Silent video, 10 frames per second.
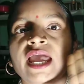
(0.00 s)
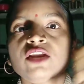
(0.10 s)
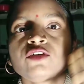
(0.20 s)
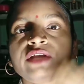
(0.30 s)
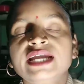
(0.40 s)

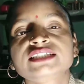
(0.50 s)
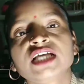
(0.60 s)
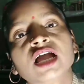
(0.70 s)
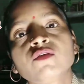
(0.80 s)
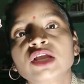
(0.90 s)
Hello friends,
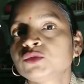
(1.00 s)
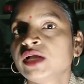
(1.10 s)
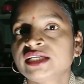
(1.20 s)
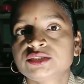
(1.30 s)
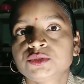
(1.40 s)
how are you
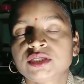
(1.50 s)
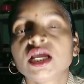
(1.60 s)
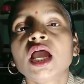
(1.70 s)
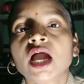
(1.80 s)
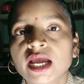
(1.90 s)
guys doing?
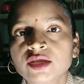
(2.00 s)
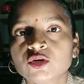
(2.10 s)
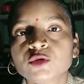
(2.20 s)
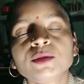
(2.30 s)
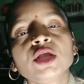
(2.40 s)
I
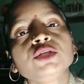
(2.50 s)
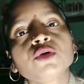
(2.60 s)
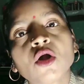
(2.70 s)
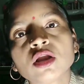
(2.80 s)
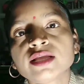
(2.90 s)
hope you
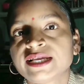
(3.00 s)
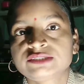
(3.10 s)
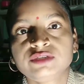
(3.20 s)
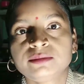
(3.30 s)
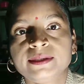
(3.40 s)
all
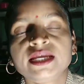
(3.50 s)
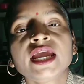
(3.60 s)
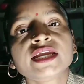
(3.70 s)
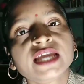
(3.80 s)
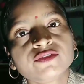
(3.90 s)
guys will be
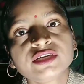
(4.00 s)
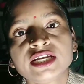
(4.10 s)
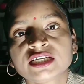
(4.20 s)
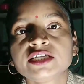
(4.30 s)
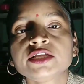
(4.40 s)

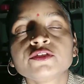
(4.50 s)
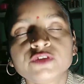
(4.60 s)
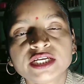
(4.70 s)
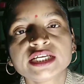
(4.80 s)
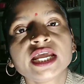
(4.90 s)
definitely
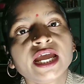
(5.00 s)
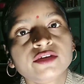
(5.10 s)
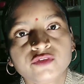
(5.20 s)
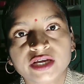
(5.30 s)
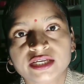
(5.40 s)
fit
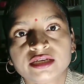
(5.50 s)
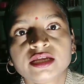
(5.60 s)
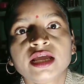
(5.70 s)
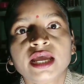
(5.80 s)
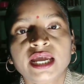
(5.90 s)
and fine.
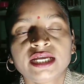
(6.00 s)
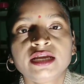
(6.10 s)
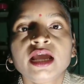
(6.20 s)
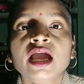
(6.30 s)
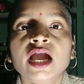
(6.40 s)

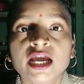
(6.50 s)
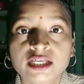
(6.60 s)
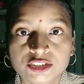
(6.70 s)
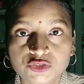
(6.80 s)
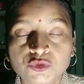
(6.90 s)
And I,
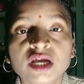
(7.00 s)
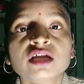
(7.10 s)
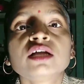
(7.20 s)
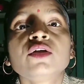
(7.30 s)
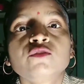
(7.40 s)

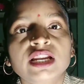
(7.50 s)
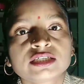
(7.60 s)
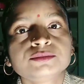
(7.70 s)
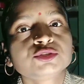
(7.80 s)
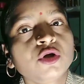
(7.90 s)
Yashoda,
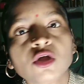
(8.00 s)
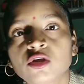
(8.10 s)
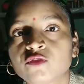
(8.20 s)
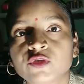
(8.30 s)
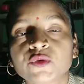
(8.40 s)
welcome to all
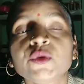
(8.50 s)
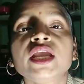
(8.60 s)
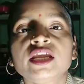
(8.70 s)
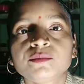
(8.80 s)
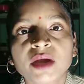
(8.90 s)
of you
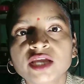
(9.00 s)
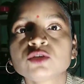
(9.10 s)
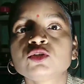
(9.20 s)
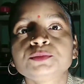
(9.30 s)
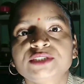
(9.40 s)
in my
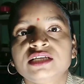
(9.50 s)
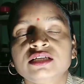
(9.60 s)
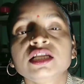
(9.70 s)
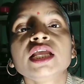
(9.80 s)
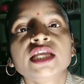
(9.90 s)
YouTube
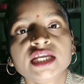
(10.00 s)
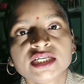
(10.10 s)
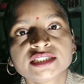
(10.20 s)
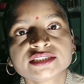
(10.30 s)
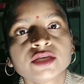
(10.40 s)
channel,
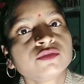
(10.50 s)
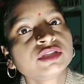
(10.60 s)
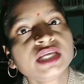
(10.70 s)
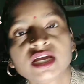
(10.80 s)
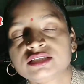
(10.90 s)
English
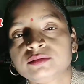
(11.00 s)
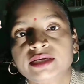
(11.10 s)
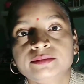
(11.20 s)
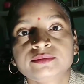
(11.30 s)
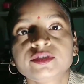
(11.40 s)
with Dehati
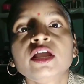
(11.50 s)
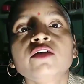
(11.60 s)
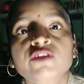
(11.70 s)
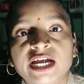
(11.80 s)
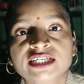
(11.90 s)
Madam.
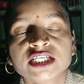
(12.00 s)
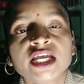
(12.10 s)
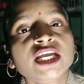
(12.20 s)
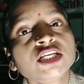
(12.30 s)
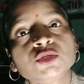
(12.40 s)
Friends,
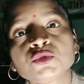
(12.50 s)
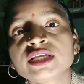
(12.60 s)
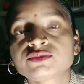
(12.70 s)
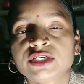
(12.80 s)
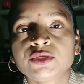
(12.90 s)
in
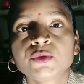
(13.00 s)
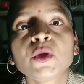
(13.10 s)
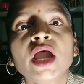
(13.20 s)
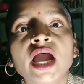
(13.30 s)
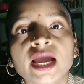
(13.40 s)
today's video,
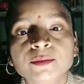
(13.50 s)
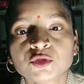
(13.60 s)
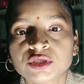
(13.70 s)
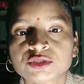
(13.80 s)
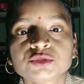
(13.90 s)
I'm
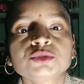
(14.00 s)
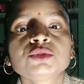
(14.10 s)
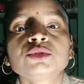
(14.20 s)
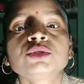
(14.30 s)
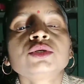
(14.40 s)
going to